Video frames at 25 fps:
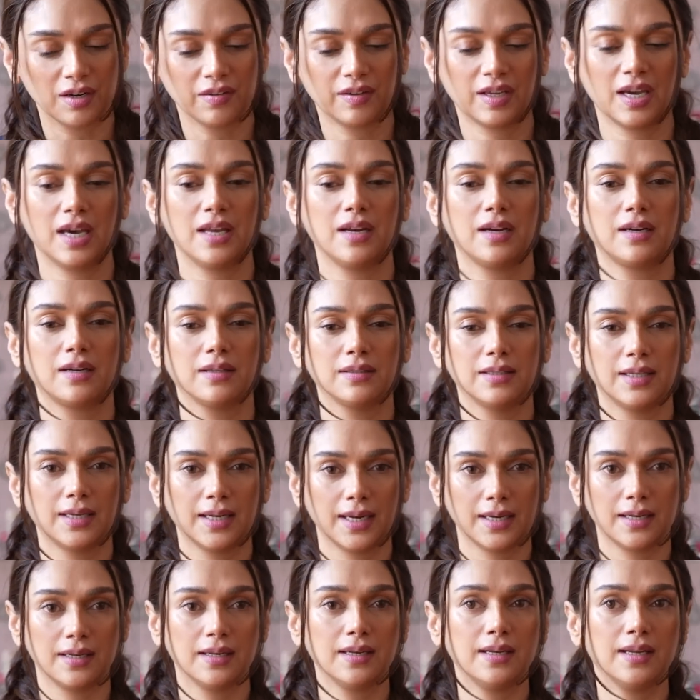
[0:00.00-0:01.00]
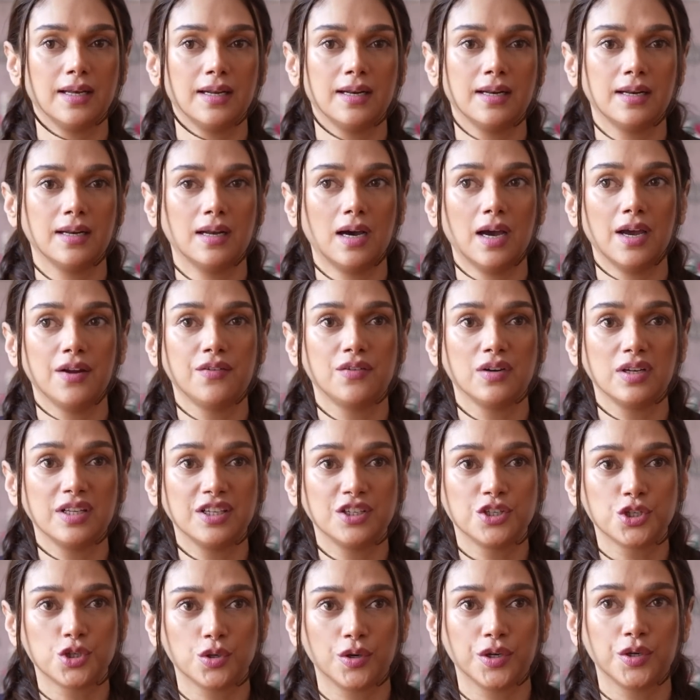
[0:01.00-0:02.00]
kind of character that I did, and I
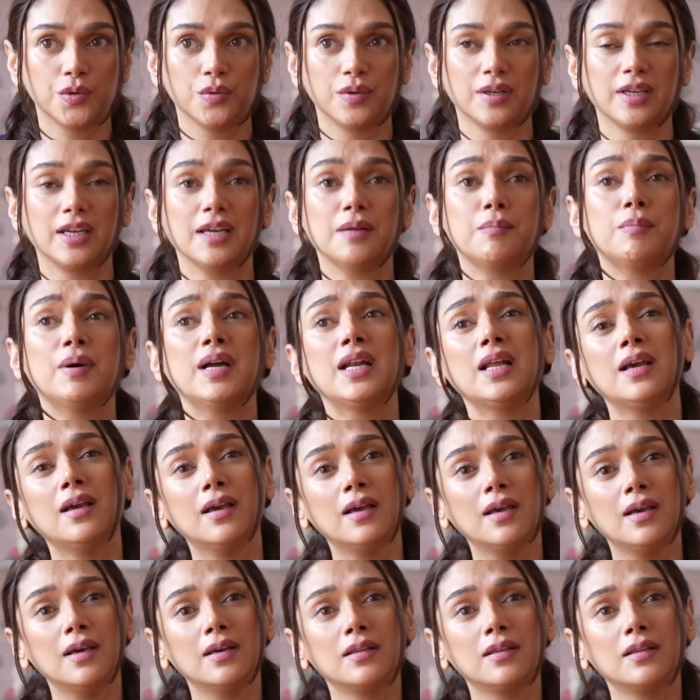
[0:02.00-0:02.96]
really enjoyed doing it. But